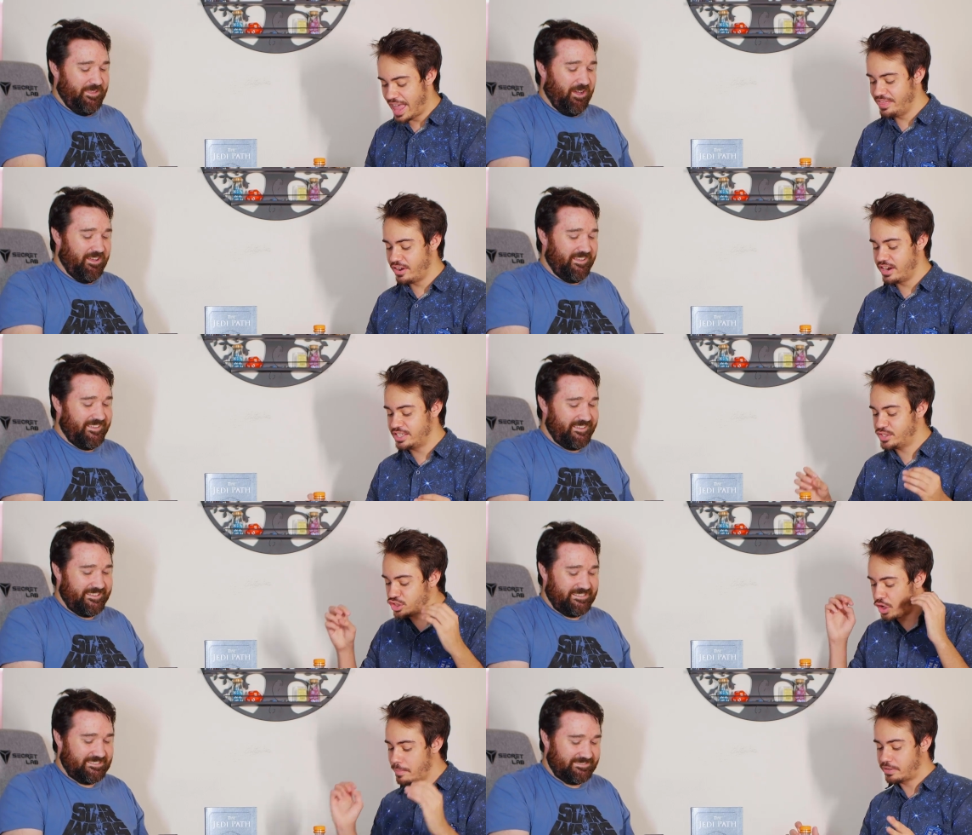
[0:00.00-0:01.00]
Speaker 1: And there is
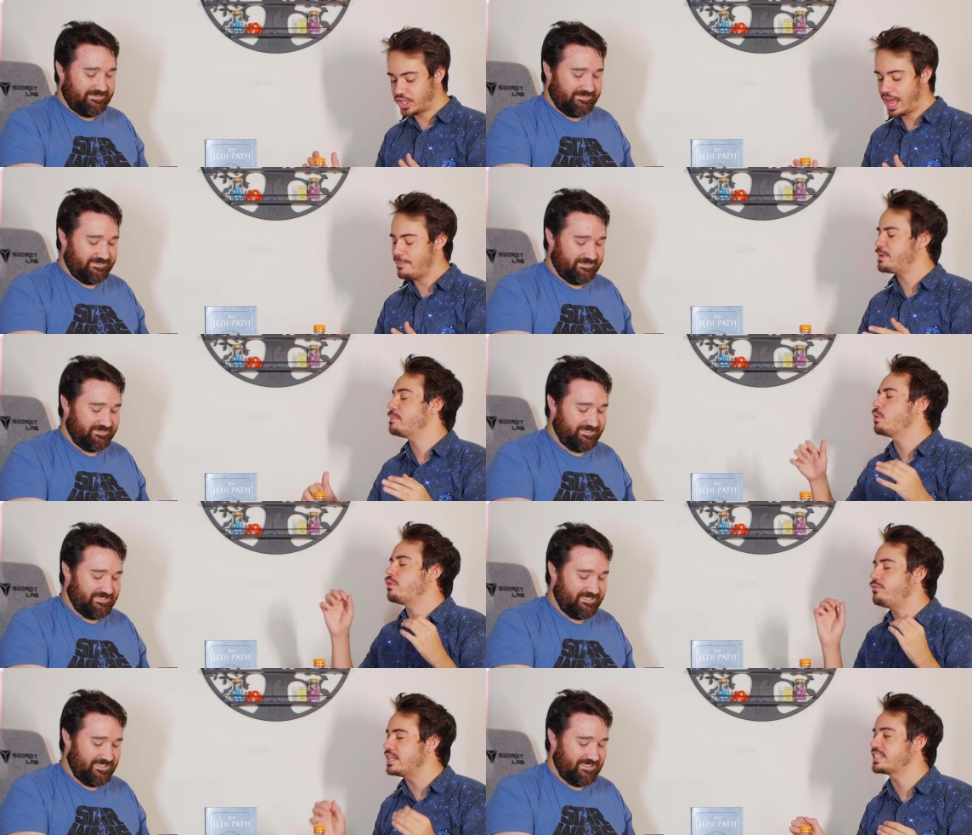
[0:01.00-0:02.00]
so much happening
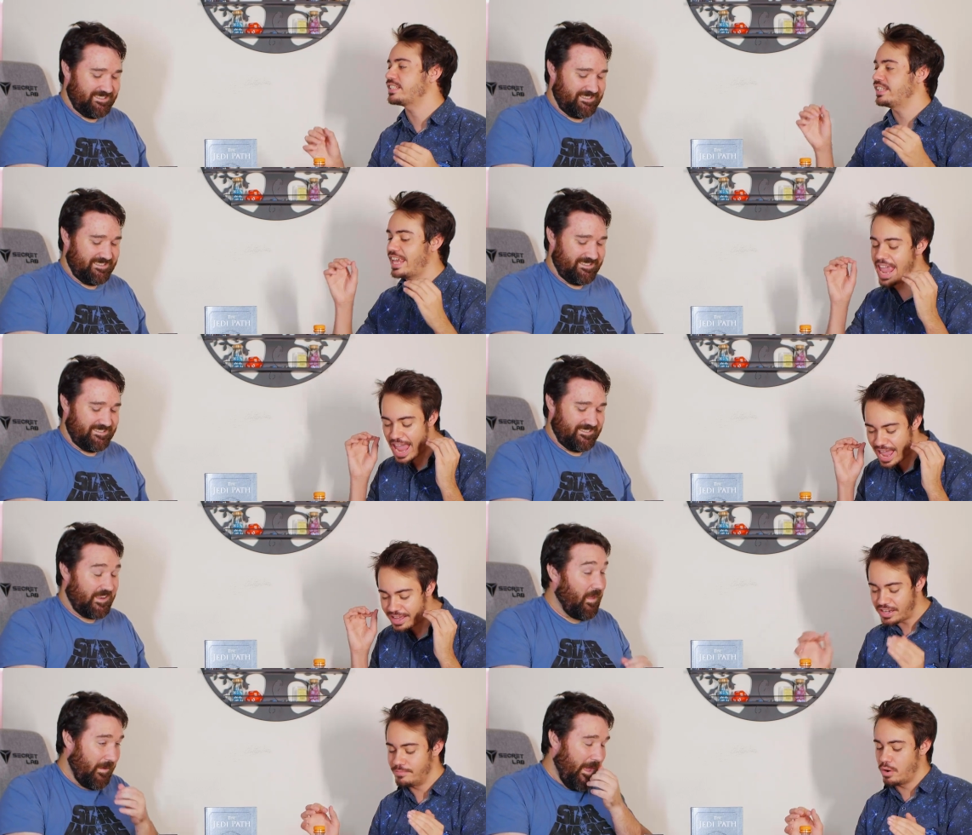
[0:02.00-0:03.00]
both physically
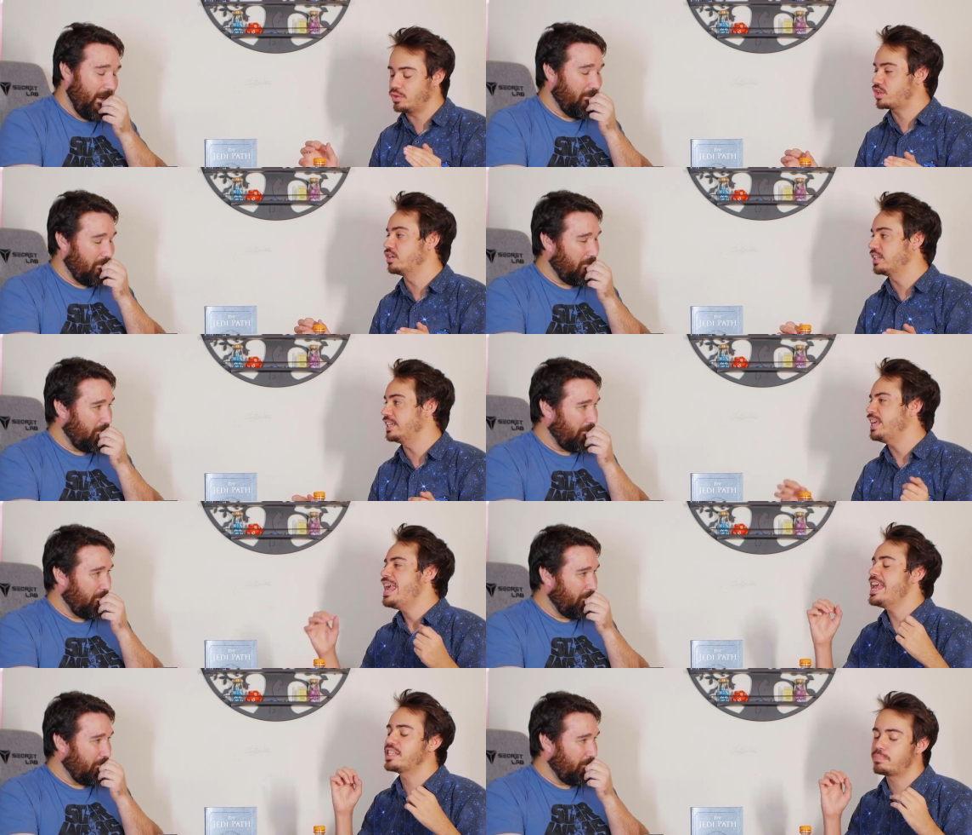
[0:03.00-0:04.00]
and emotionally. Yeah.
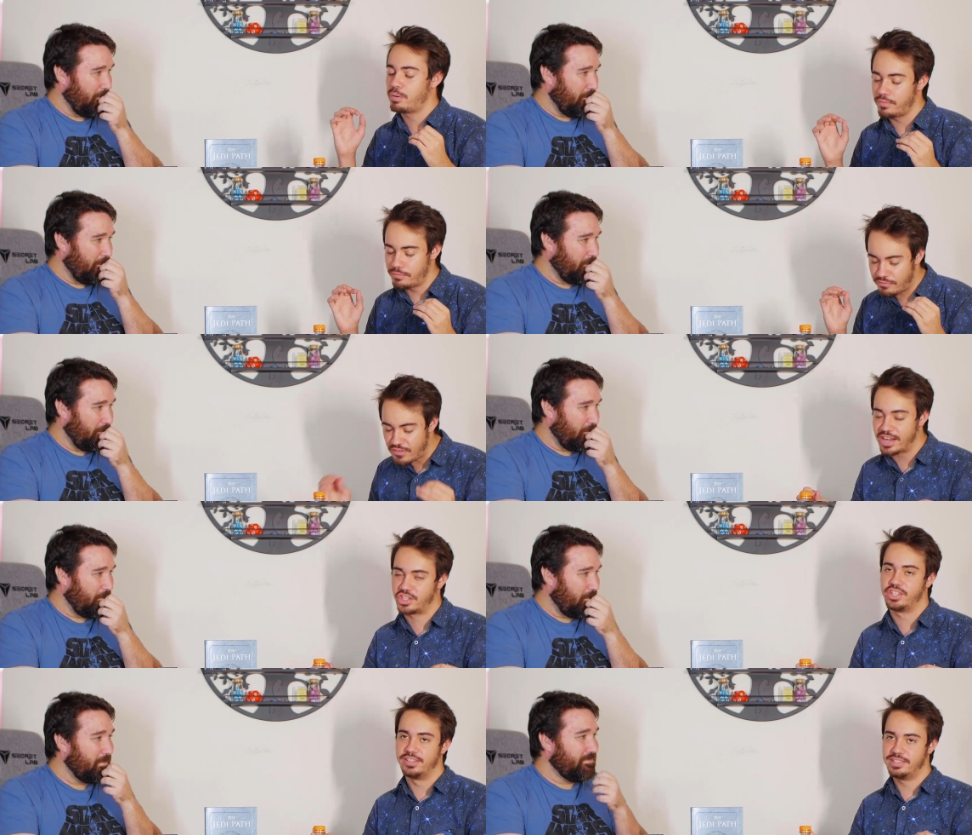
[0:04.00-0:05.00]
It's
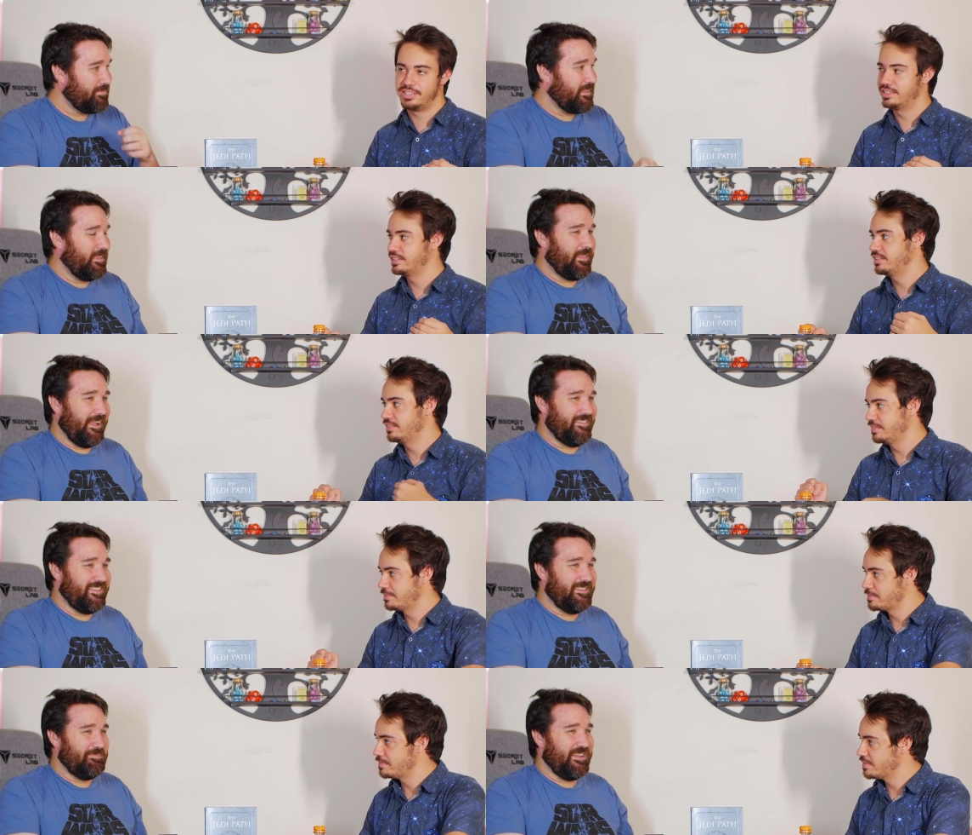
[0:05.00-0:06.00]
perfection.
Speaker 2: I,
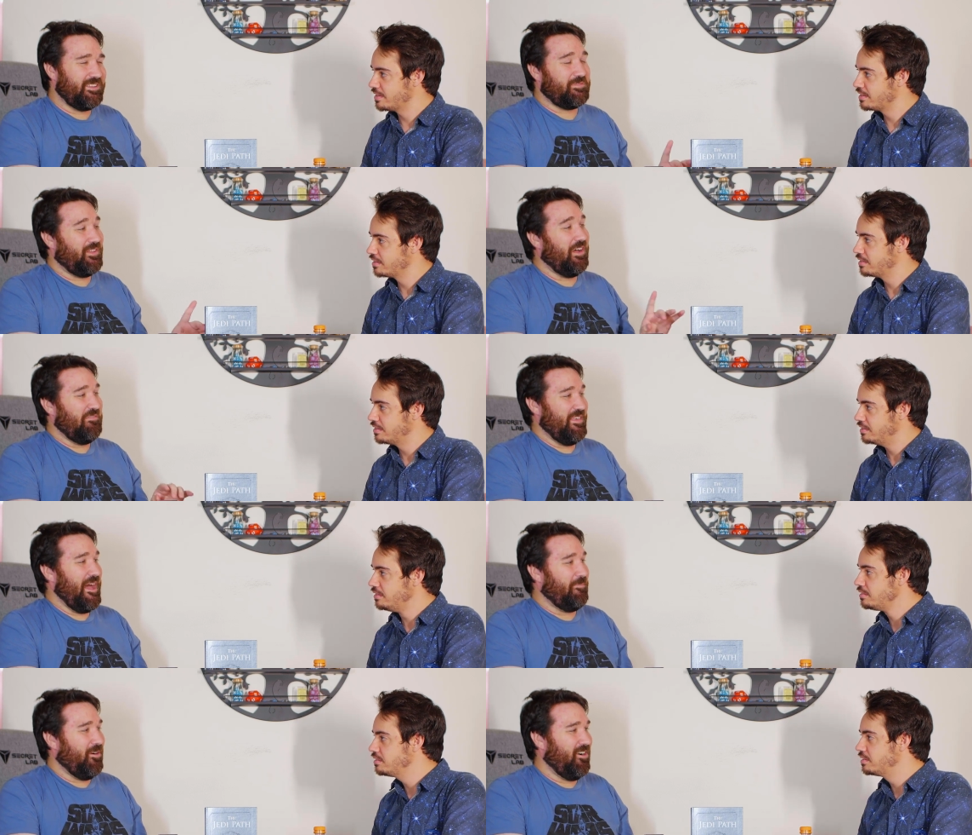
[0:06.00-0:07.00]
the biggest flaw of
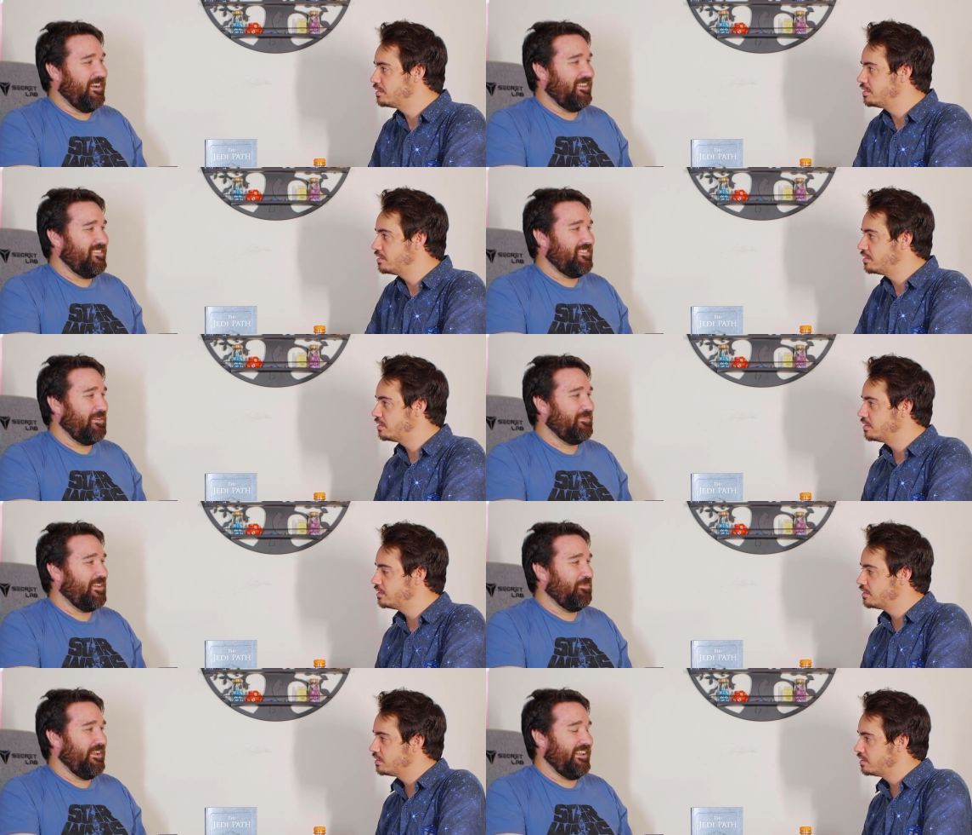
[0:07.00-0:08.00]
that part is
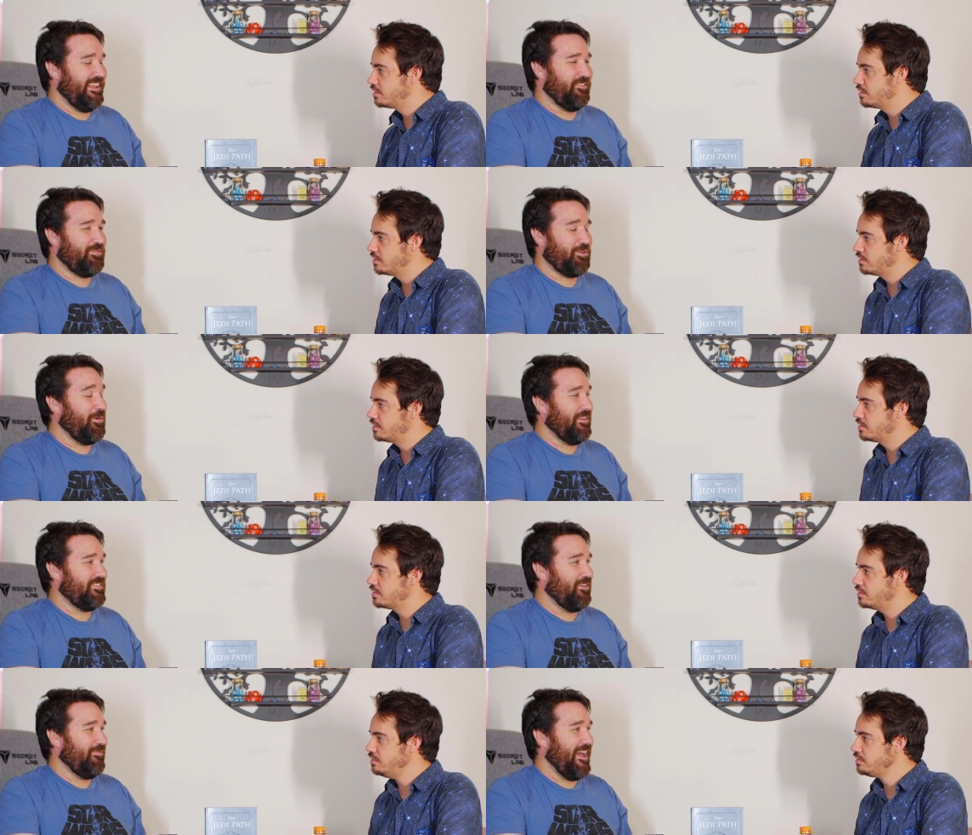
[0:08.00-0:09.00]
sometimes when he's throwing
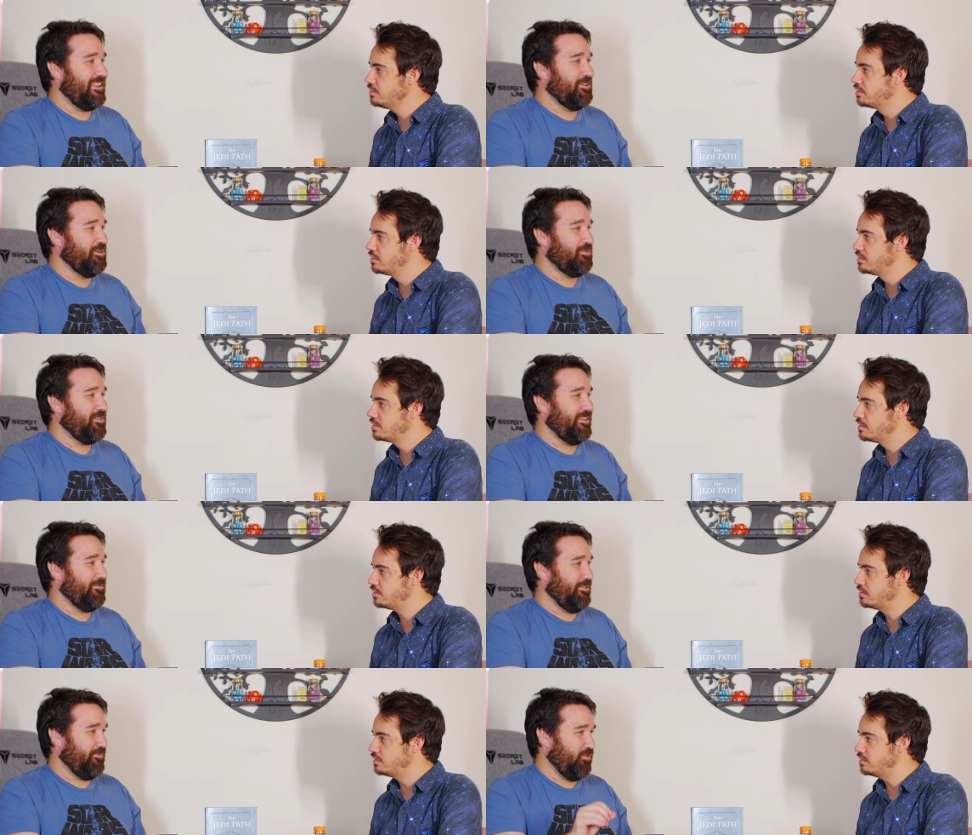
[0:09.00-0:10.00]
stuff at Luke, when
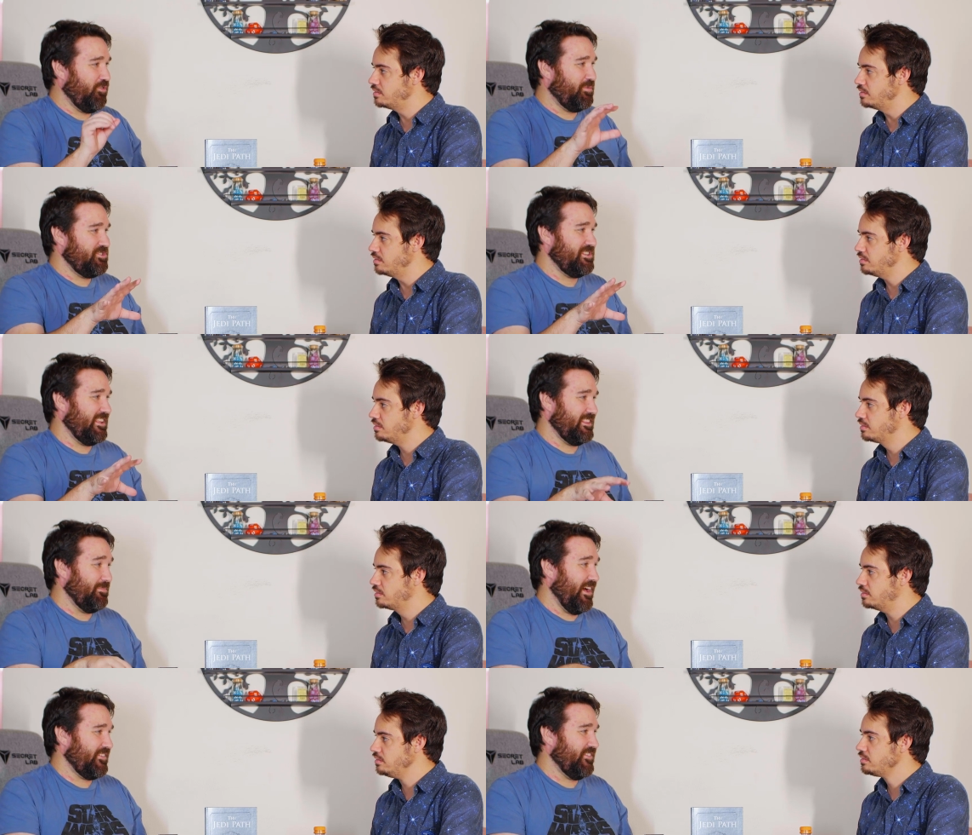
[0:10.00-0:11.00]
he's force pushing like the
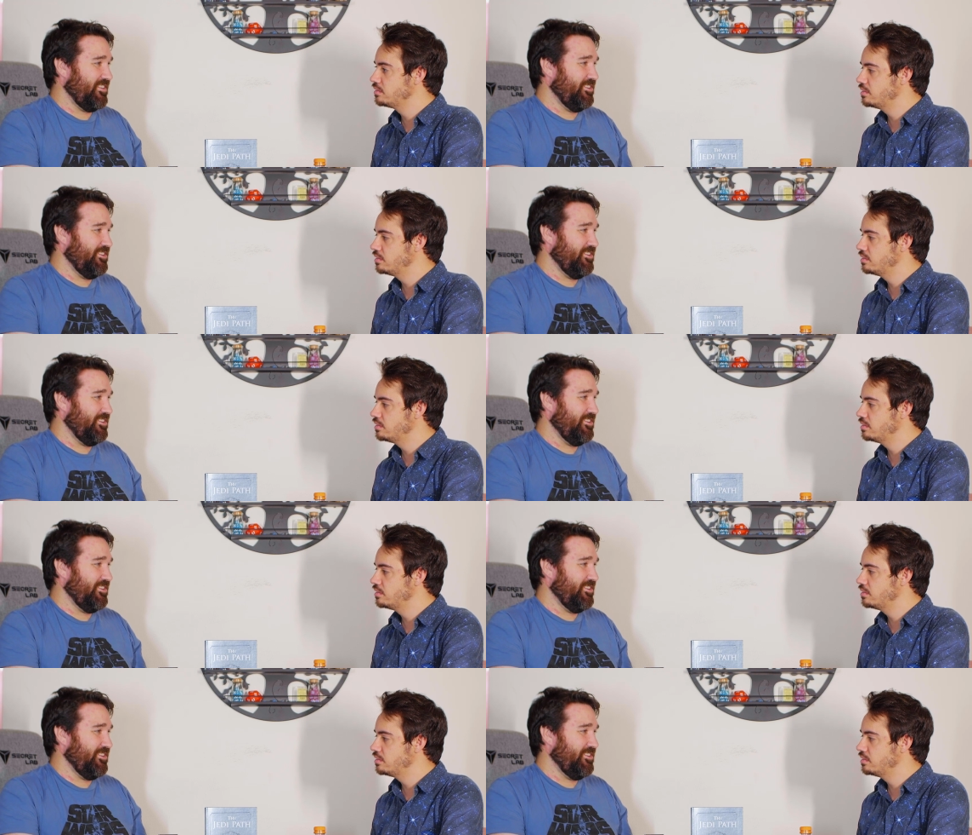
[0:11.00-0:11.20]
boxes at